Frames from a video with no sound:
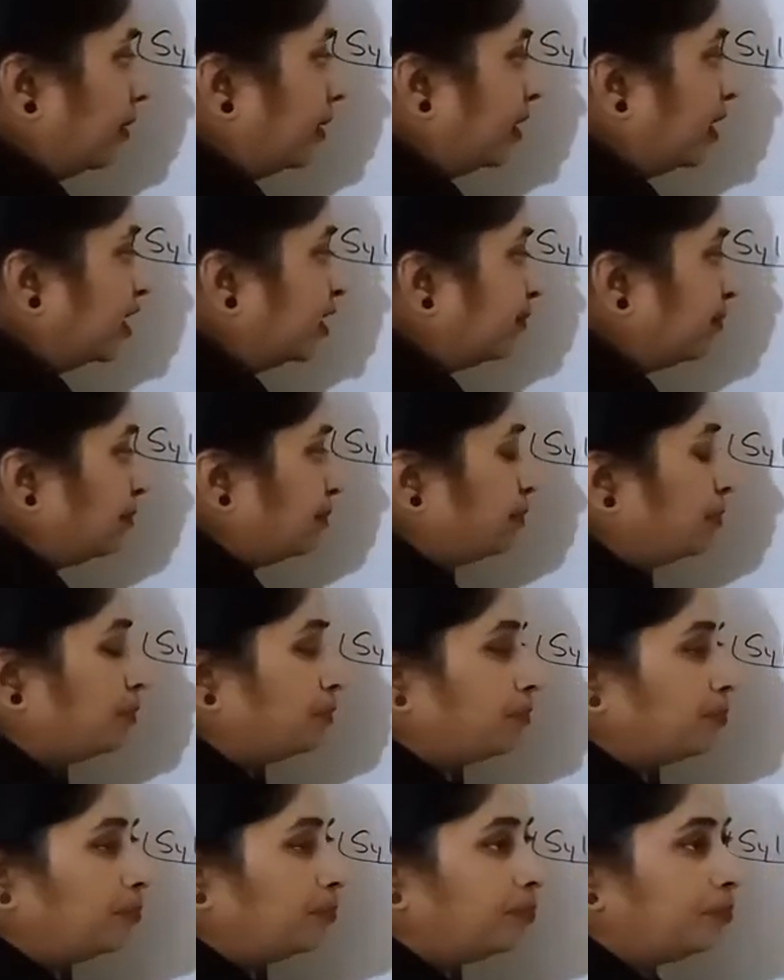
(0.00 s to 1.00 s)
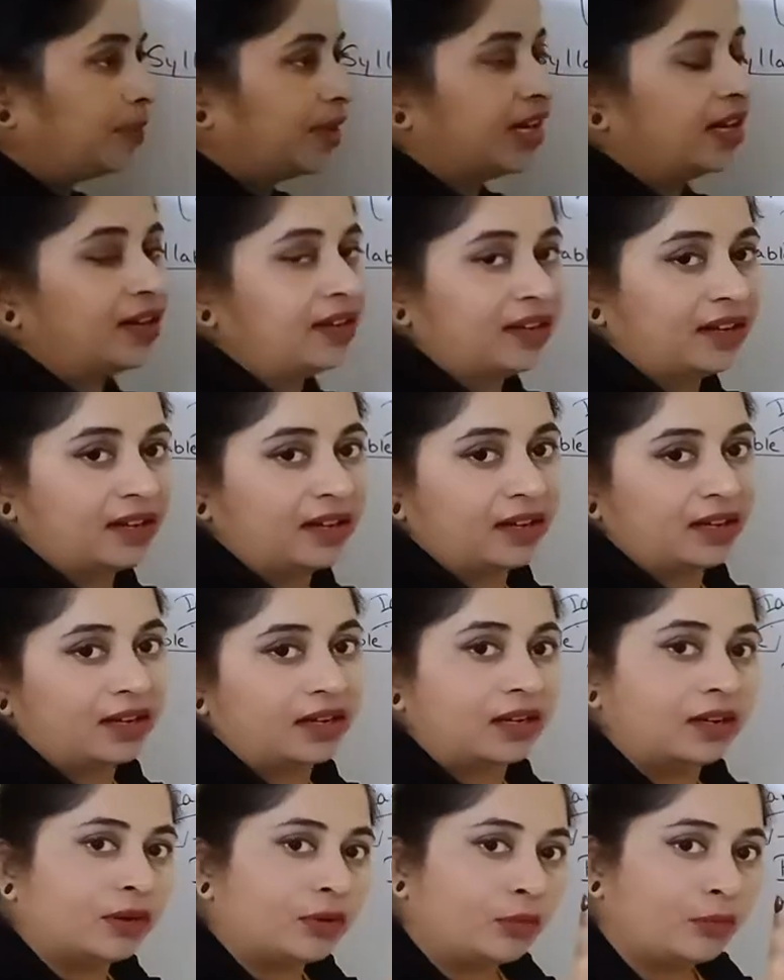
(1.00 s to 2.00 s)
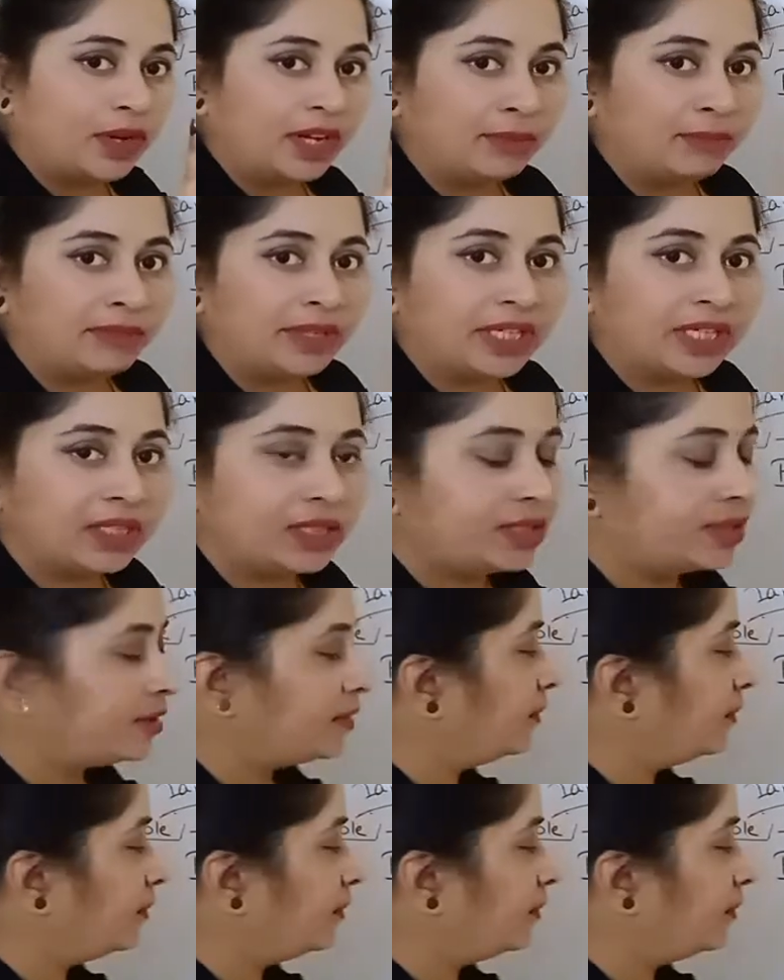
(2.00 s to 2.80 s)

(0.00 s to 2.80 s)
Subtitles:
This pen, one beat.